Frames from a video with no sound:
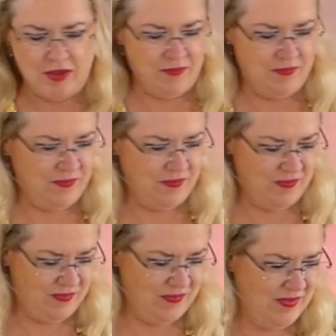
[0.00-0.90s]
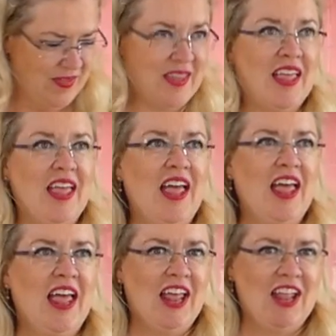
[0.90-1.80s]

If this were a joke, what would you call it?